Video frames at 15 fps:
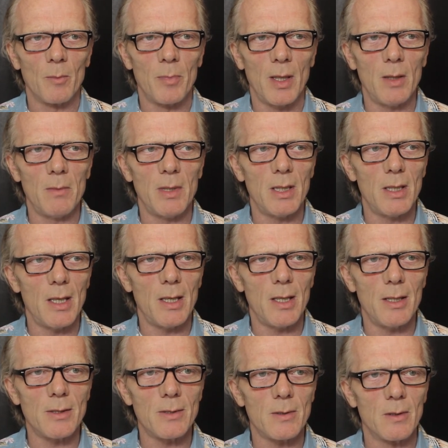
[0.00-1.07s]
beamy
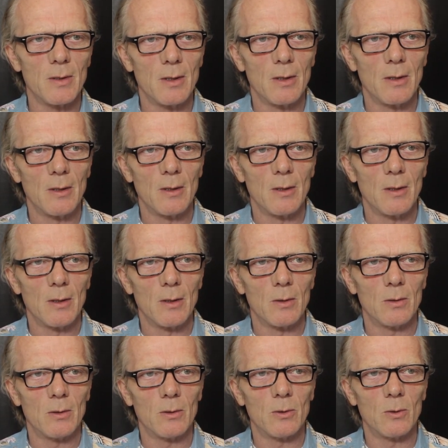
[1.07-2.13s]
ears.
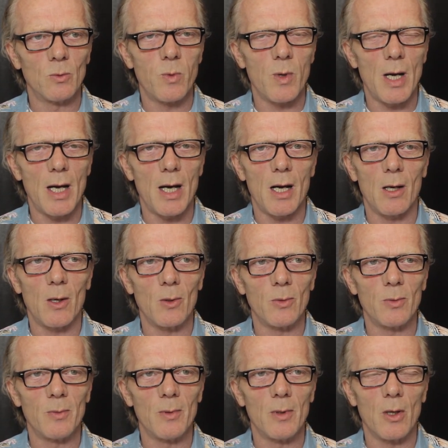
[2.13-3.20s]
Oh, wow,
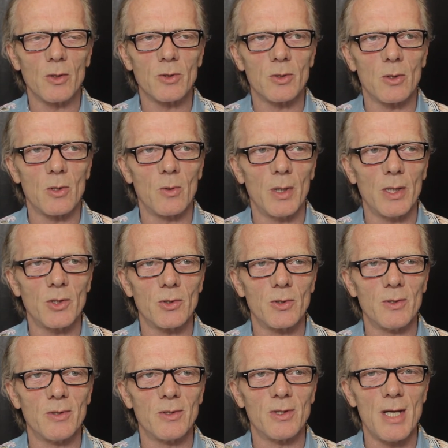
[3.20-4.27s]
lots of
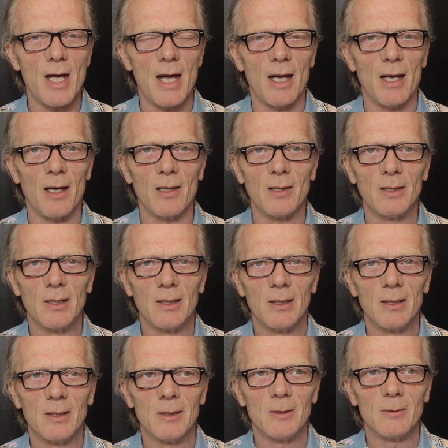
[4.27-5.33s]
questions there.
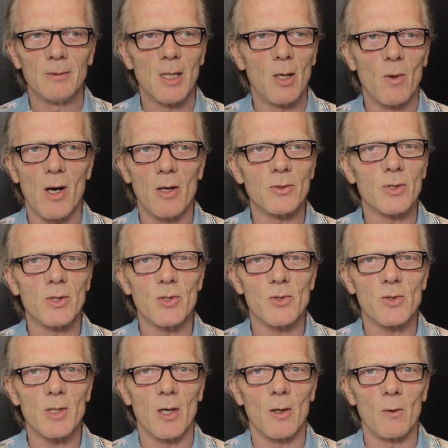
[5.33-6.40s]
No
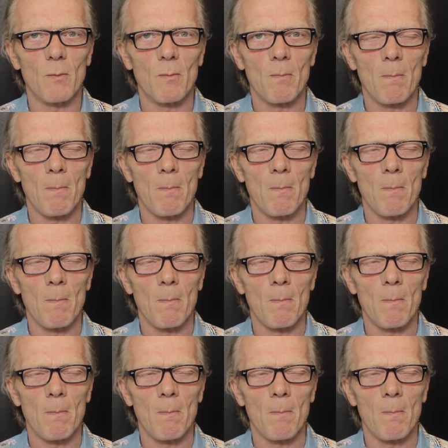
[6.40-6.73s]
answers, though.